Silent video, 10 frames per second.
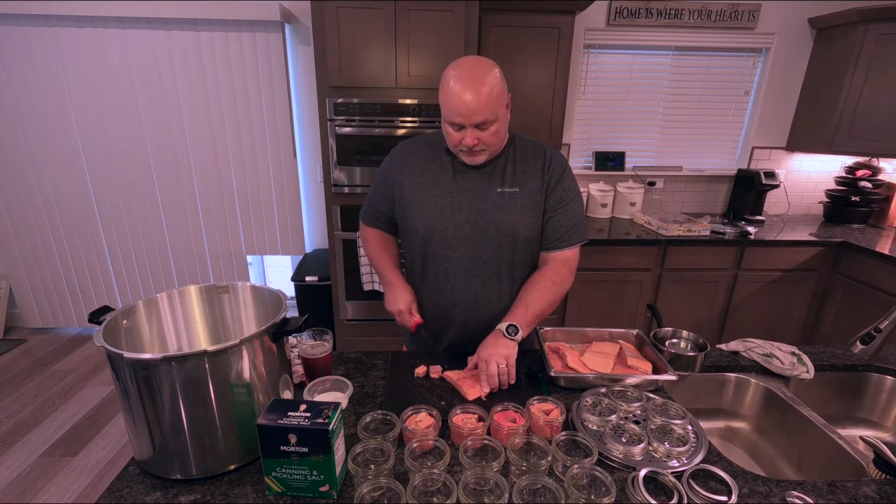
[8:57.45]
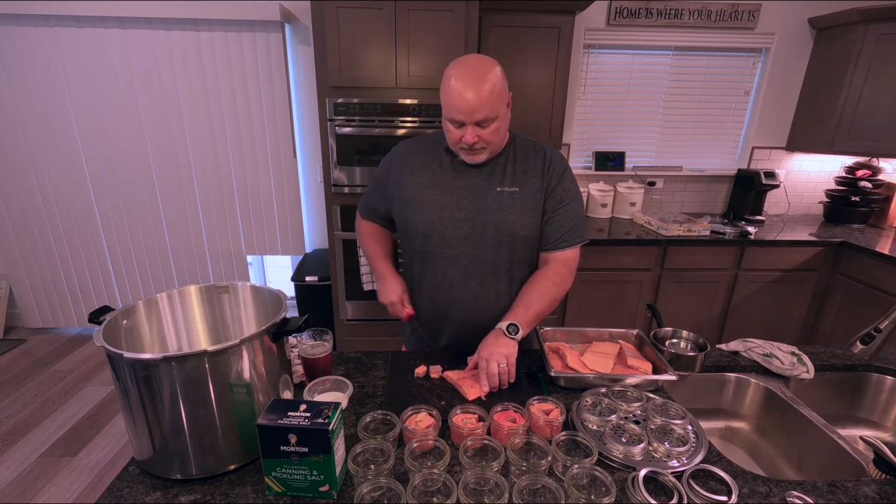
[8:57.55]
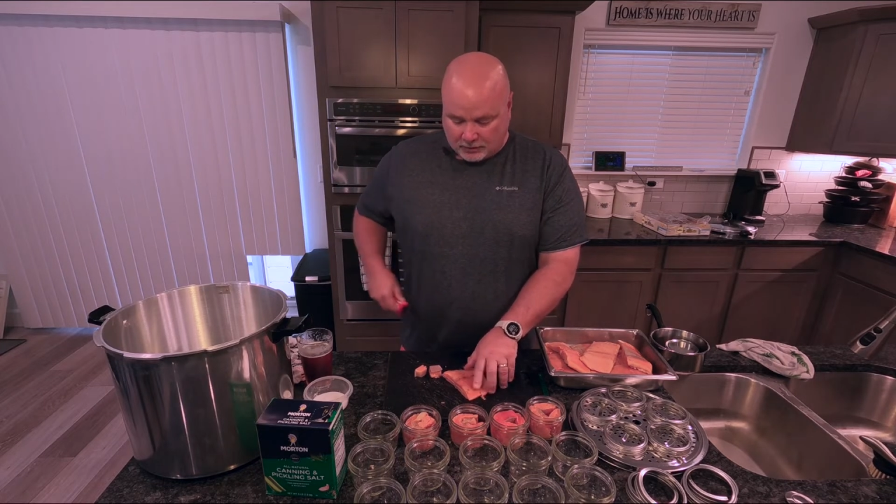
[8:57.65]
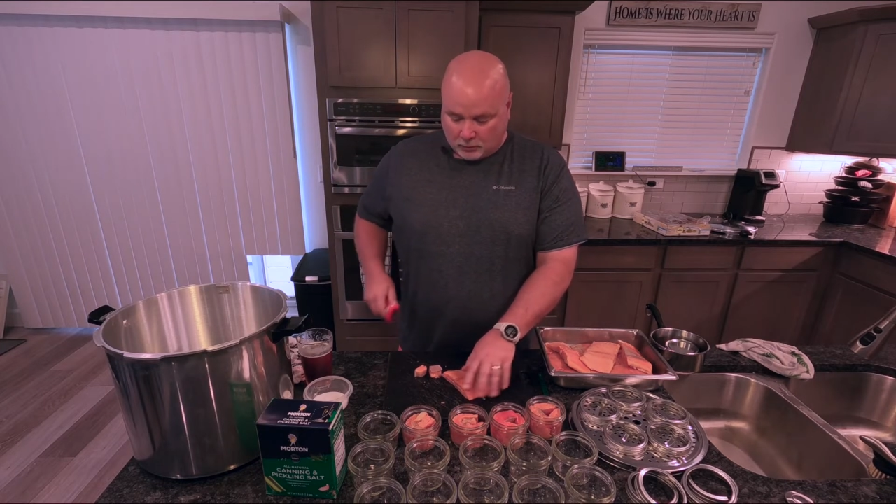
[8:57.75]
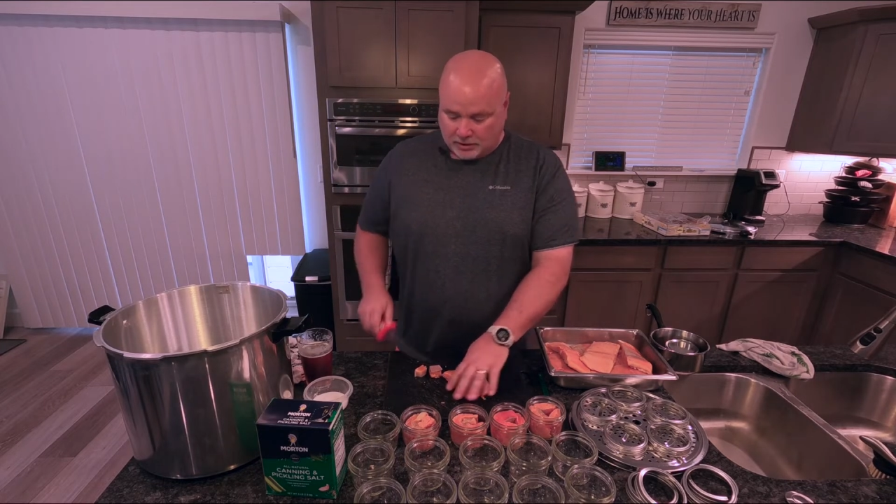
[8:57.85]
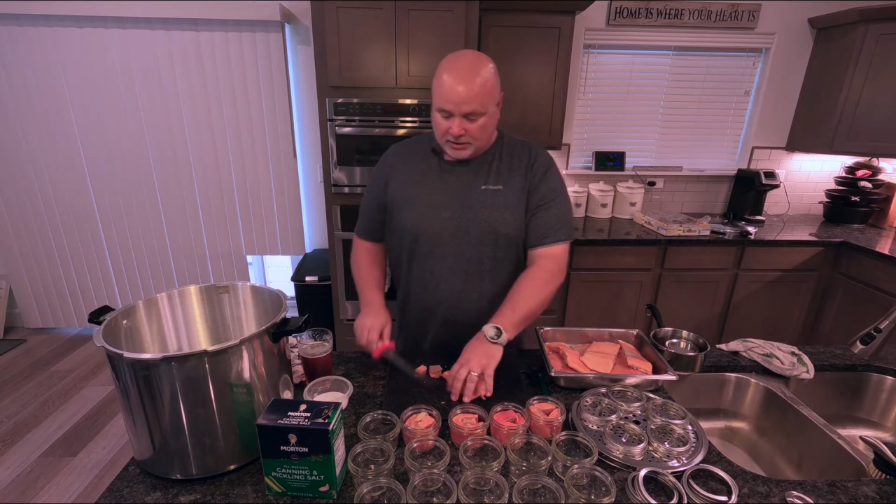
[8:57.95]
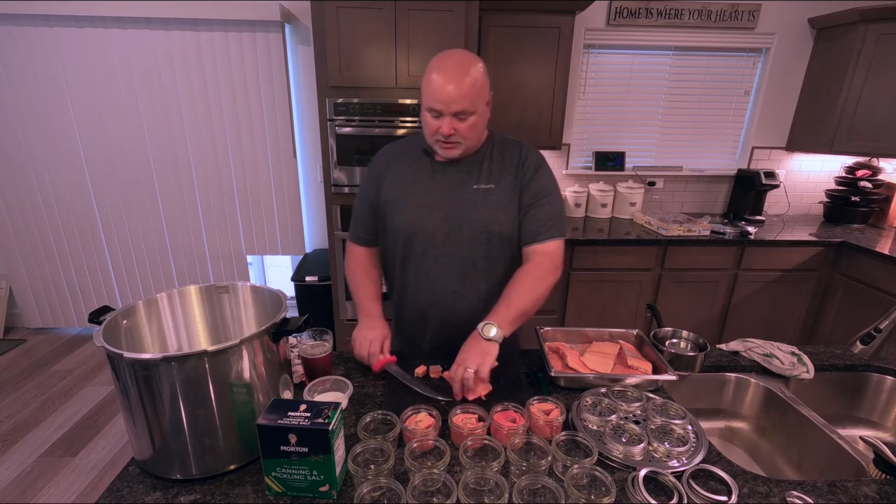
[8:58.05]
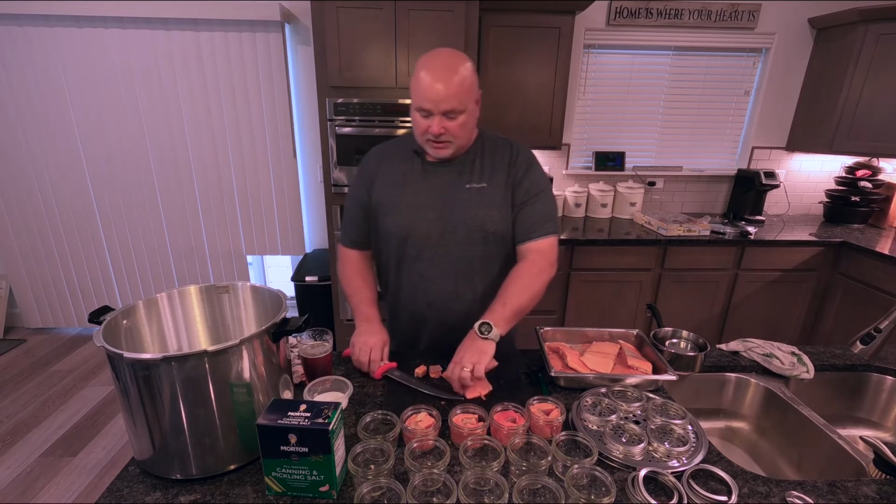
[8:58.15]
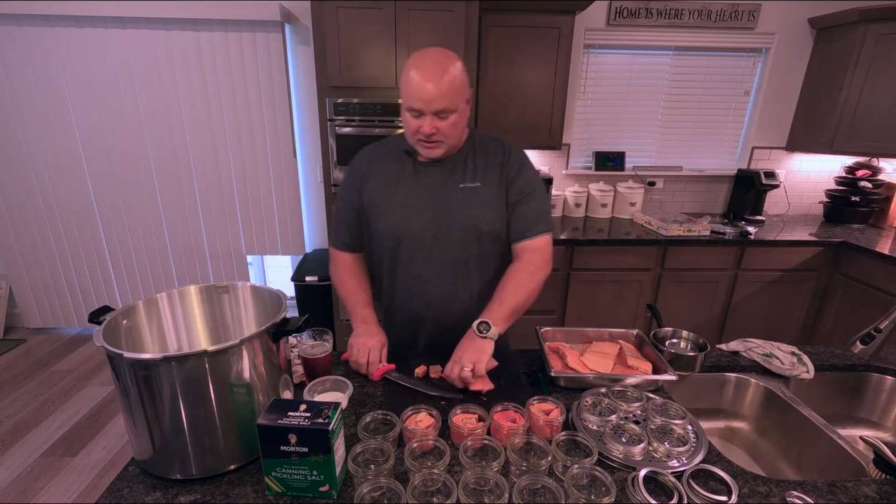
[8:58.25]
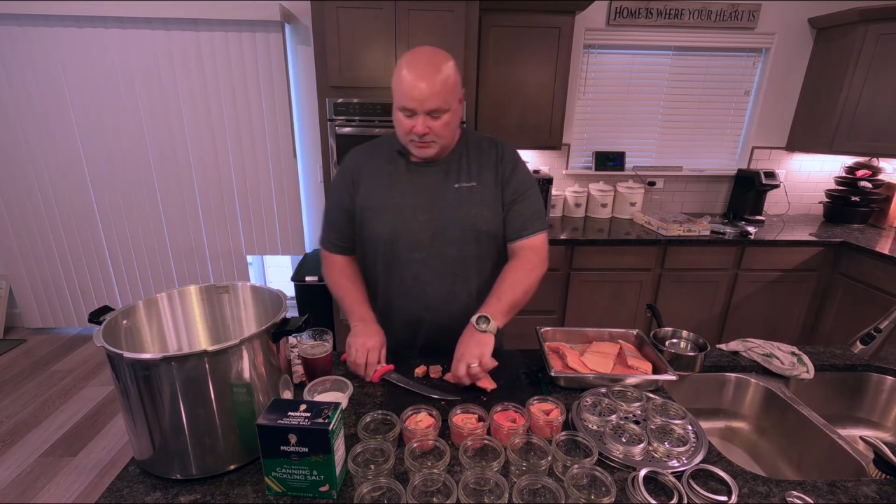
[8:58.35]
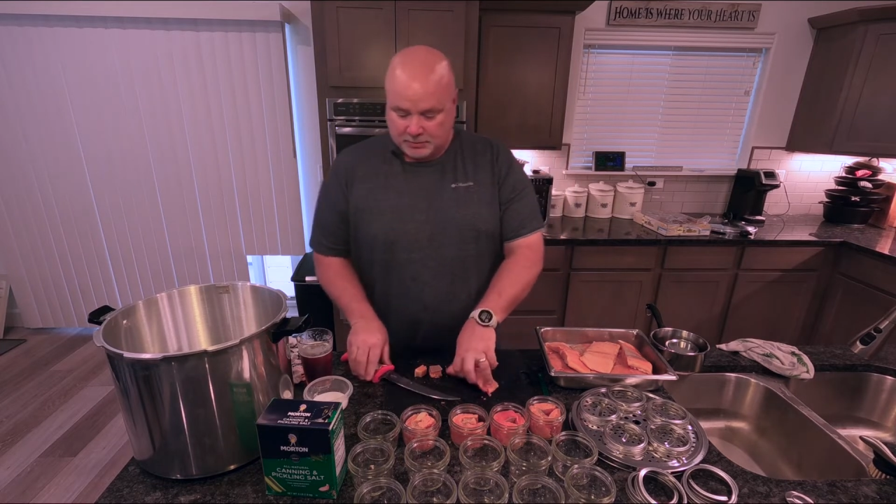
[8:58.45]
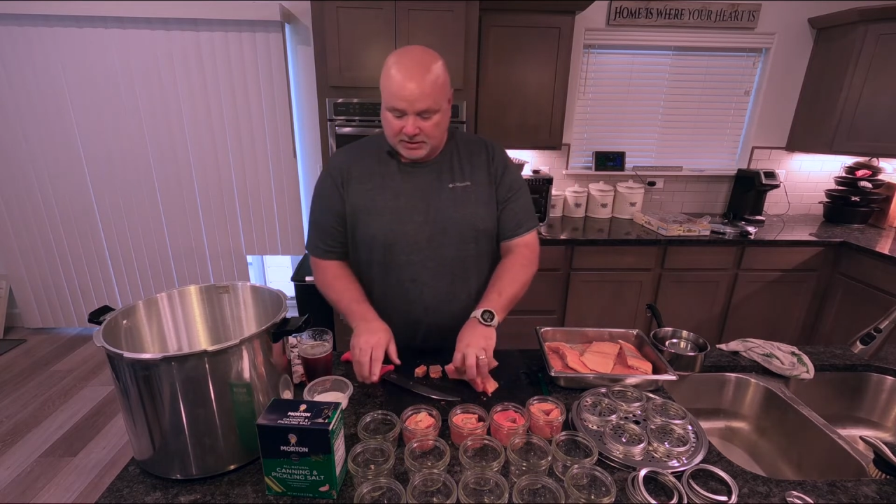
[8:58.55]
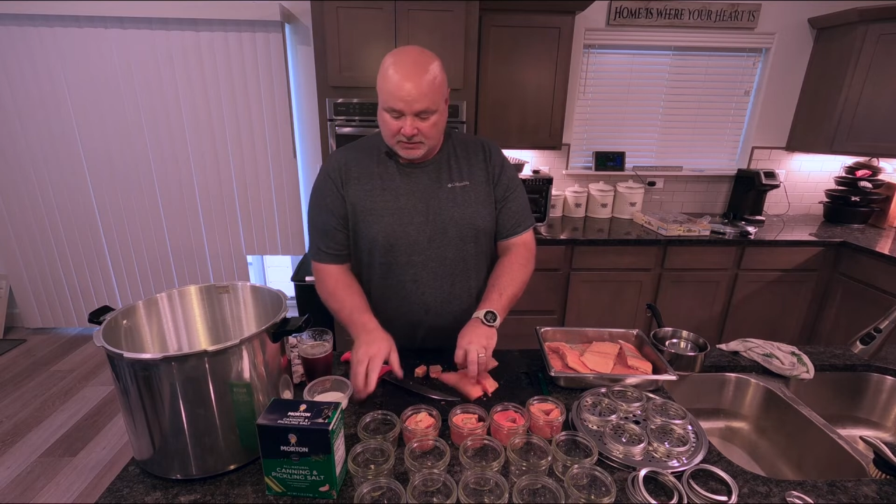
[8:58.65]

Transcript: that 1 inch head space